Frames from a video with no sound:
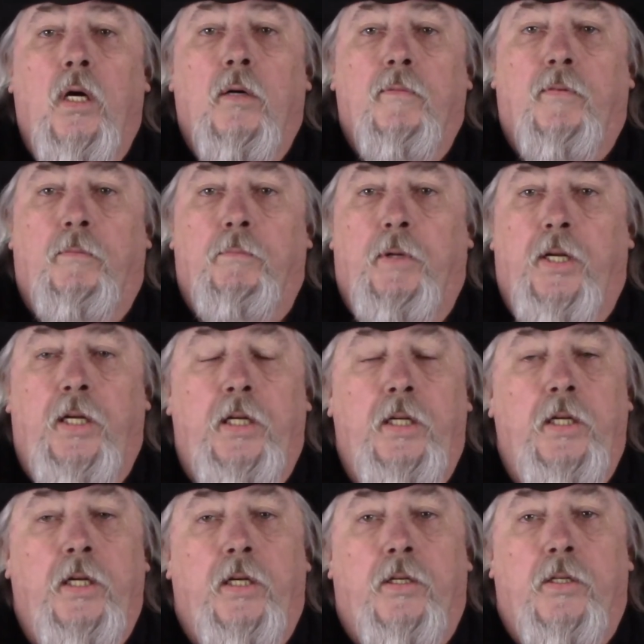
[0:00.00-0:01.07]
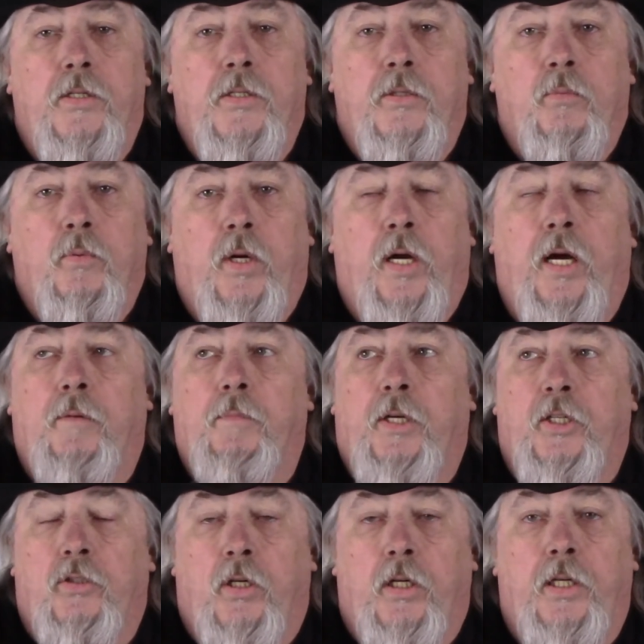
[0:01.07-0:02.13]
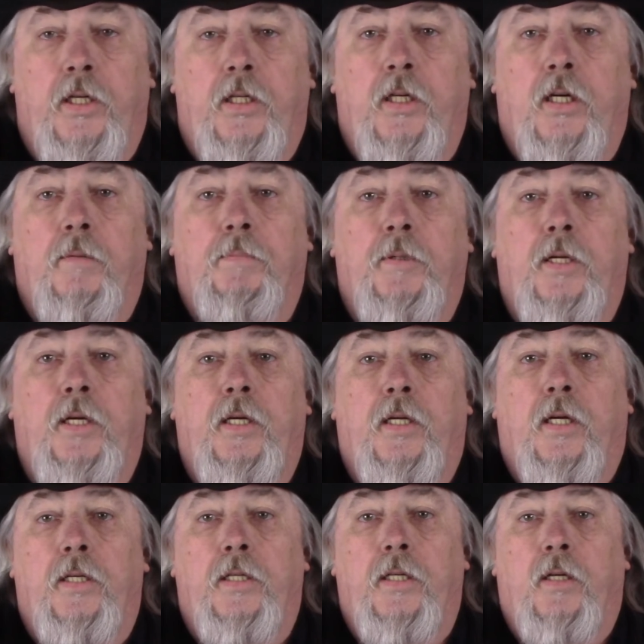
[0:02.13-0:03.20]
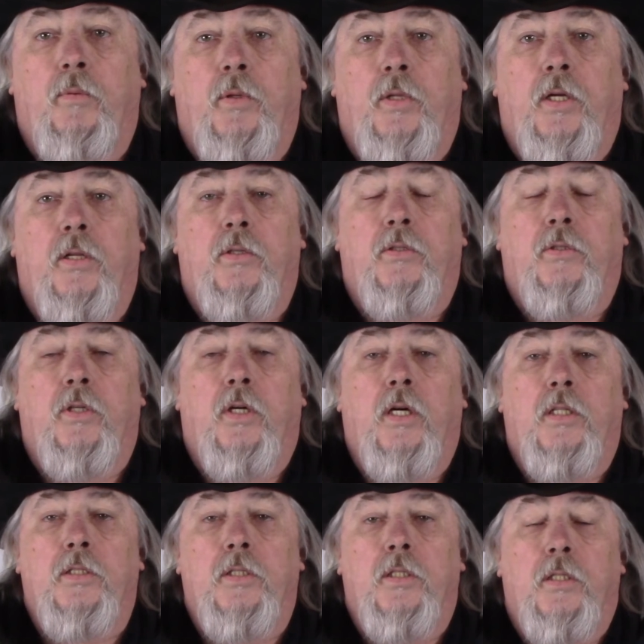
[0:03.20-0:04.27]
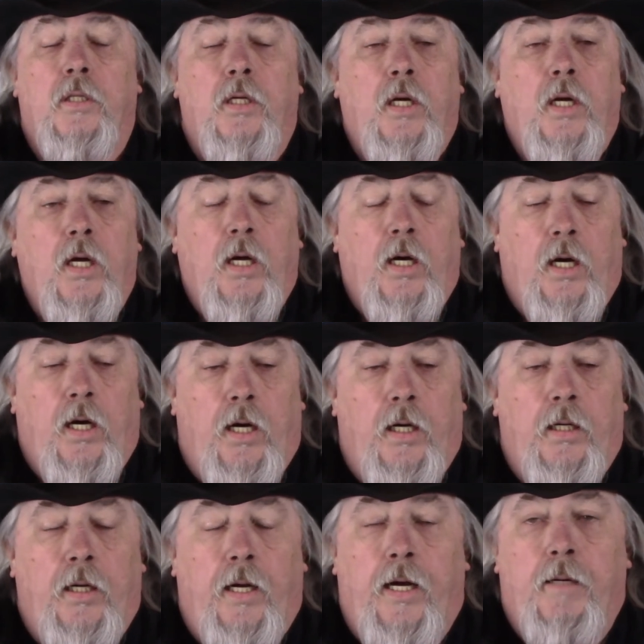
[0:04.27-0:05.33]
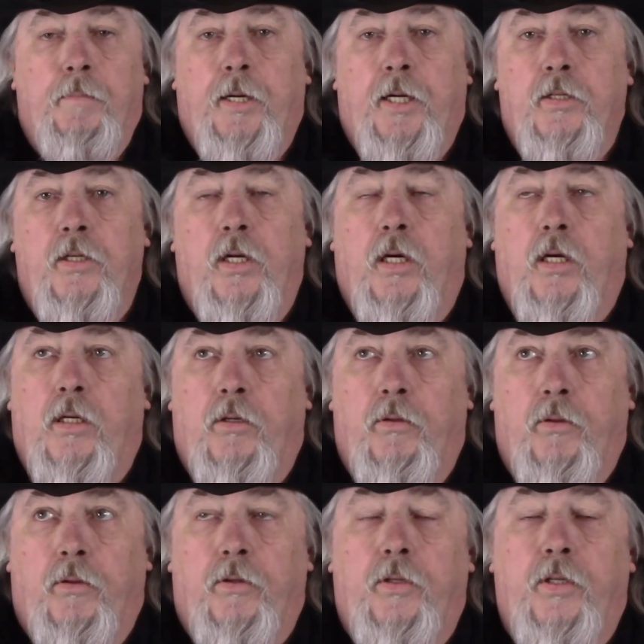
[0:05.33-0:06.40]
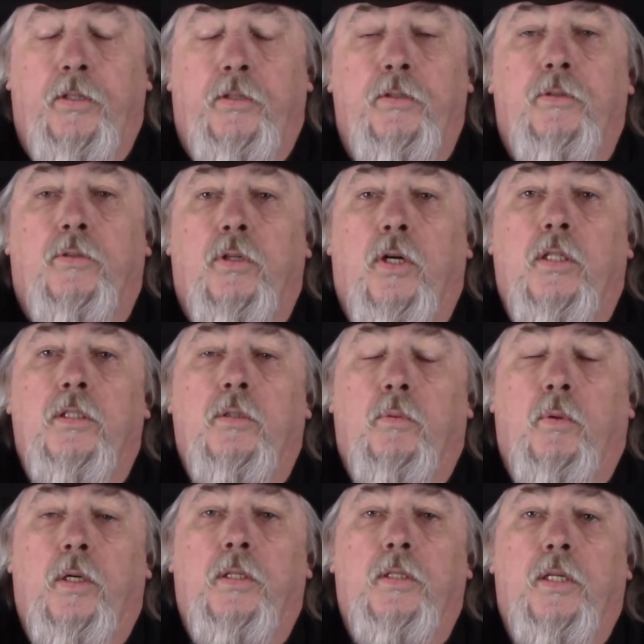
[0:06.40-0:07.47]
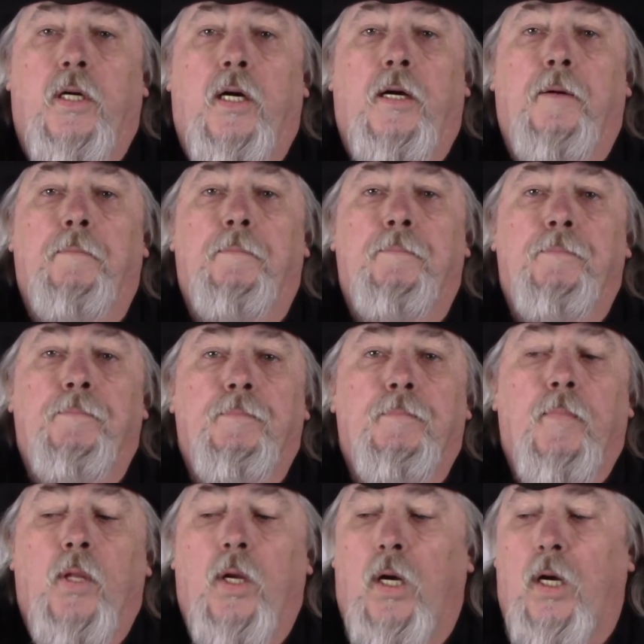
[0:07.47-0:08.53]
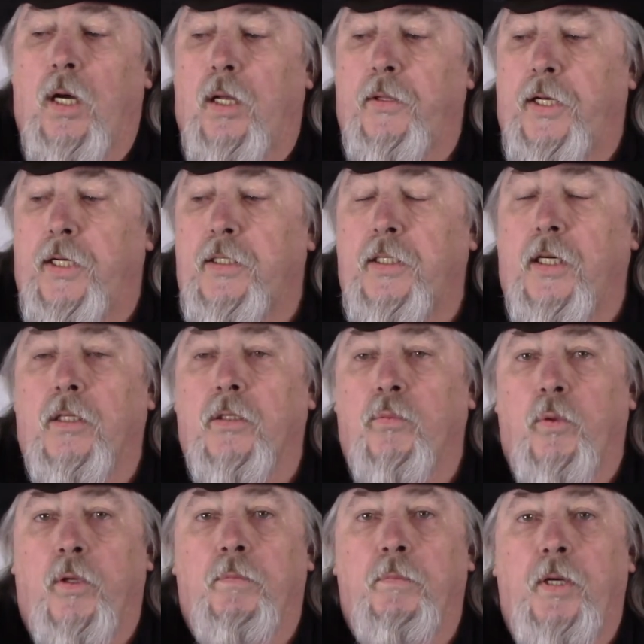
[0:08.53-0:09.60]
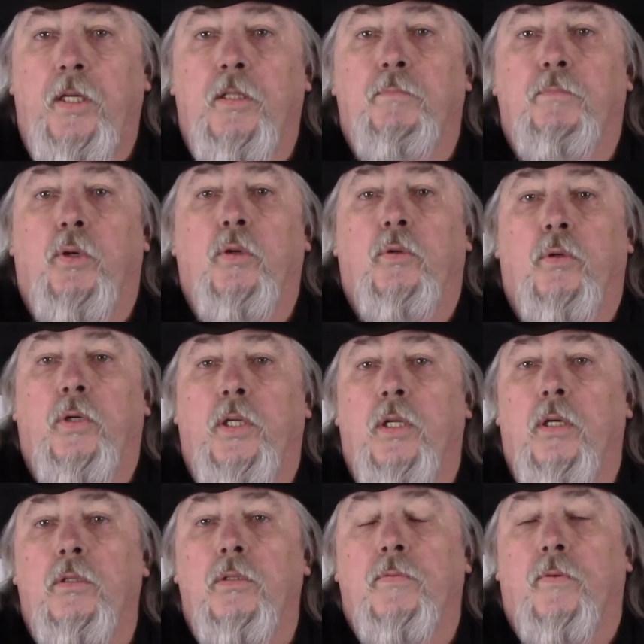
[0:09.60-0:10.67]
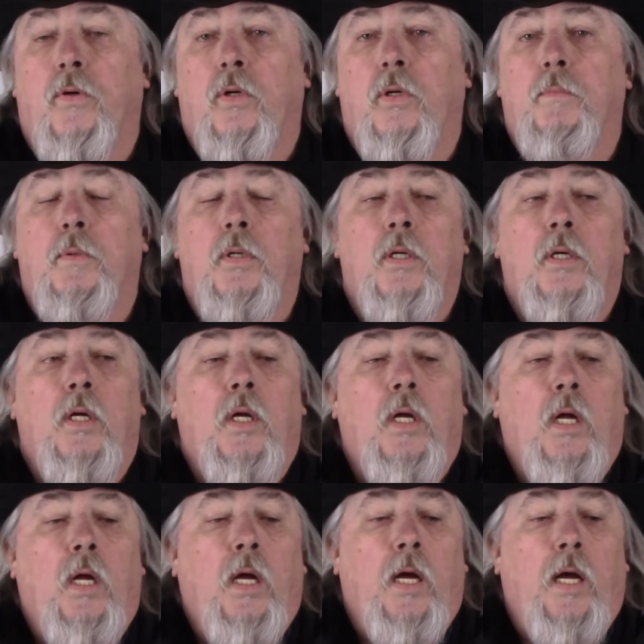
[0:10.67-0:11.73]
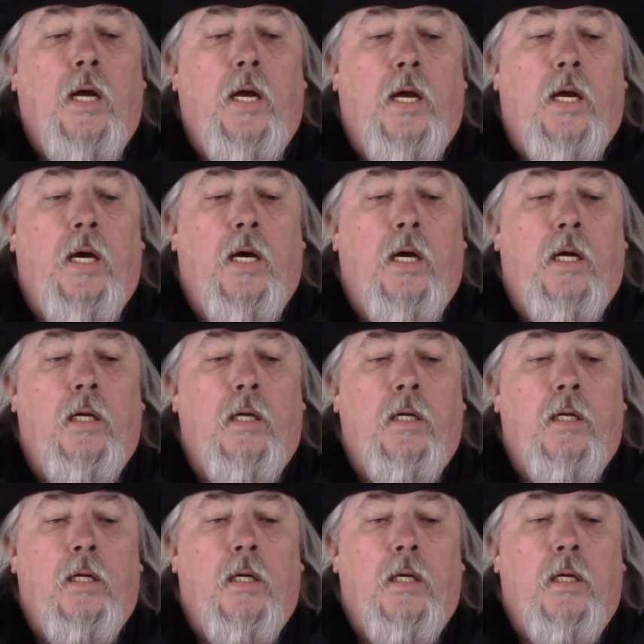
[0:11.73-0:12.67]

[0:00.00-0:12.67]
for many years when I had my trucking company, and I dealt with other trucks, and I had about 132 trucks at one time that dealt with me as brokering loads for them. And